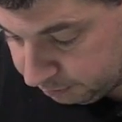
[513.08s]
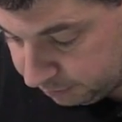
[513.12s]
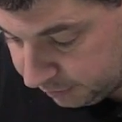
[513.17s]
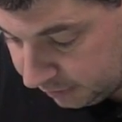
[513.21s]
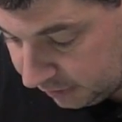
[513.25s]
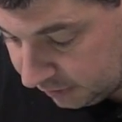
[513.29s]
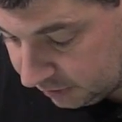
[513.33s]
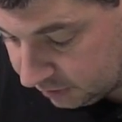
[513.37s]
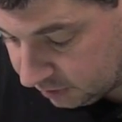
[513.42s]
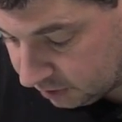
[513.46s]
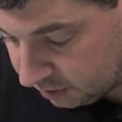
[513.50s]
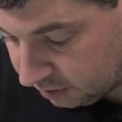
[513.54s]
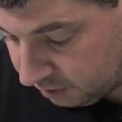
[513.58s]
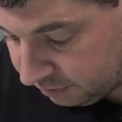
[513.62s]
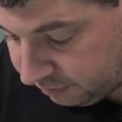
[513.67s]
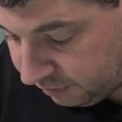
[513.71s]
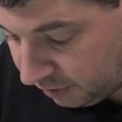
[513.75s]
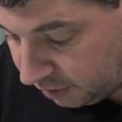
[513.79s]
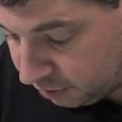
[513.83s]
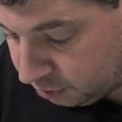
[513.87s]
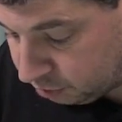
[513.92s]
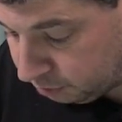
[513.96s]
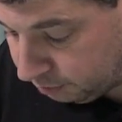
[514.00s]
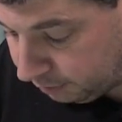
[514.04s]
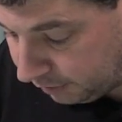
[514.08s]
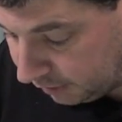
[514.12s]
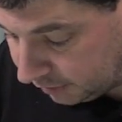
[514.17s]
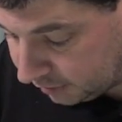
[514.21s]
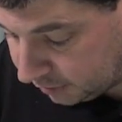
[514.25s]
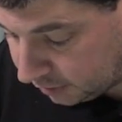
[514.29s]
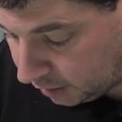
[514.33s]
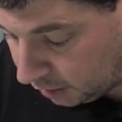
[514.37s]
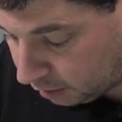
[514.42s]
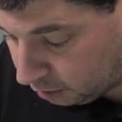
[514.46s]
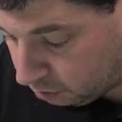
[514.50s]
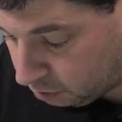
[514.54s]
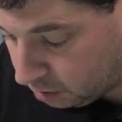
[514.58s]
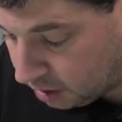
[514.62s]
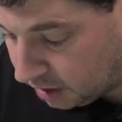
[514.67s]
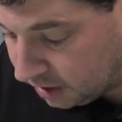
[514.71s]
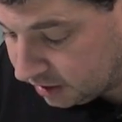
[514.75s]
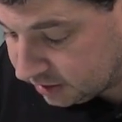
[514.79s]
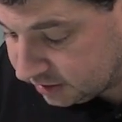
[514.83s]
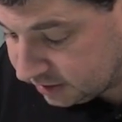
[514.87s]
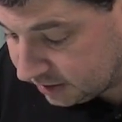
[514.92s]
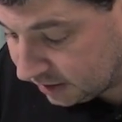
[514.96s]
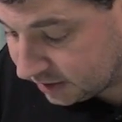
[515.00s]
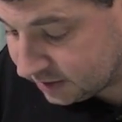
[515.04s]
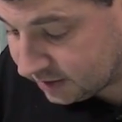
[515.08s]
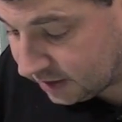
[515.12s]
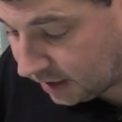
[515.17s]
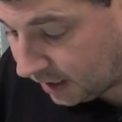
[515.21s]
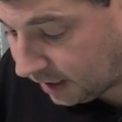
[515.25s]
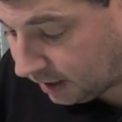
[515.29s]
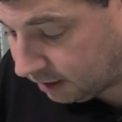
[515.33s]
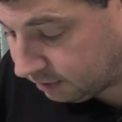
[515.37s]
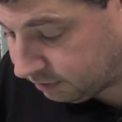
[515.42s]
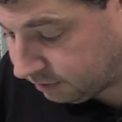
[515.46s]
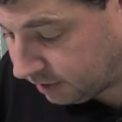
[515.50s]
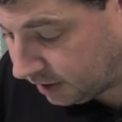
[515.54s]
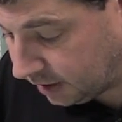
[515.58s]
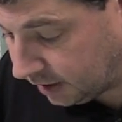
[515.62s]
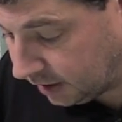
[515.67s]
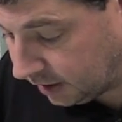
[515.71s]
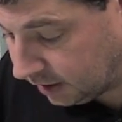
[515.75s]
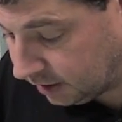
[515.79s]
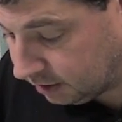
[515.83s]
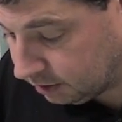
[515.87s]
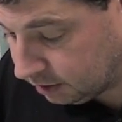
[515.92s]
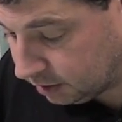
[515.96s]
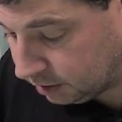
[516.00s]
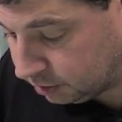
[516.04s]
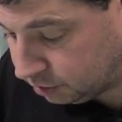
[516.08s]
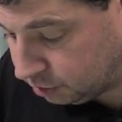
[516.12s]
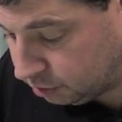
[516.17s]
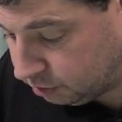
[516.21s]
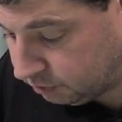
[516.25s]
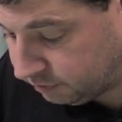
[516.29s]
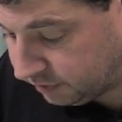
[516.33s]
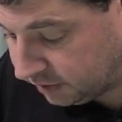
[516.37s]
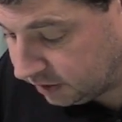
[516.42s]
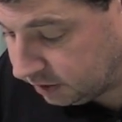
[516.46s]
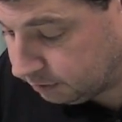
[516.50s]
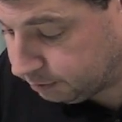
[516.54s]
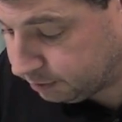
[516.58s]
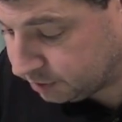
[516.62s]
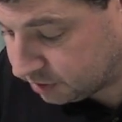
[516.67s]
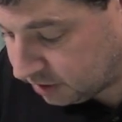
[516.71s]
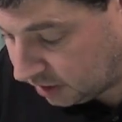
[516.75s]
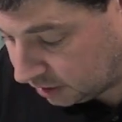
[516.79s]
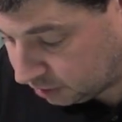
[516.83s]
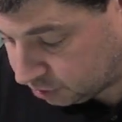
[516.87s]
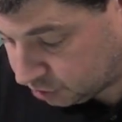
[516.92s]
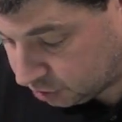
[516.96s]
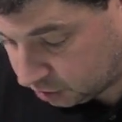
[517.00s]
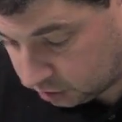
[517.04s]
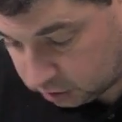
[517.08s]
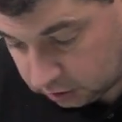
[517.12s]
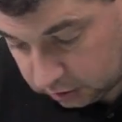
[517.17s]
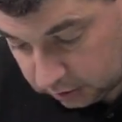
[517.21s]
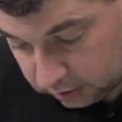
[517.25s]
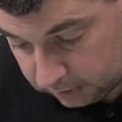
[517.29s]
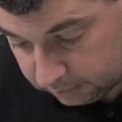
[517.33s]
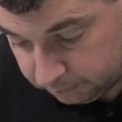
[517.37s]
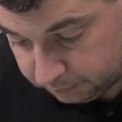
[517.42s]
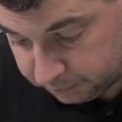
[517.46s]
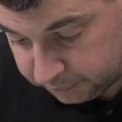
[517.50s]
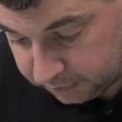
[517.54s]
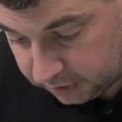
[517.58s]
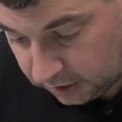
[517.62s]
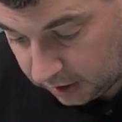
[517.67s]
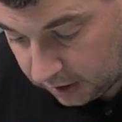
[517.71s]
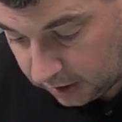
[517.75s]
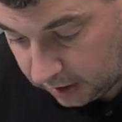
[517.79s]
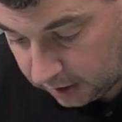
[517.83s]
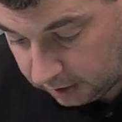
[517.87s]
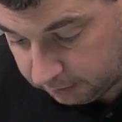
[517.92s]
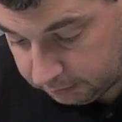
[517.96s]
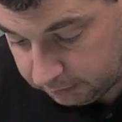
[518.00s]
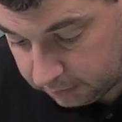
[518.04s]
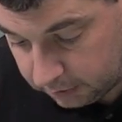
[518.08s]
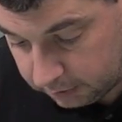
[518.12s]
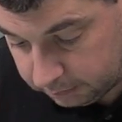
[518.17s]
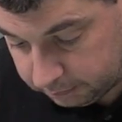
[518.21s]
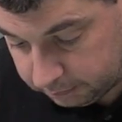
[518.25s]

be that the final matte coat does have a UV protection? Um,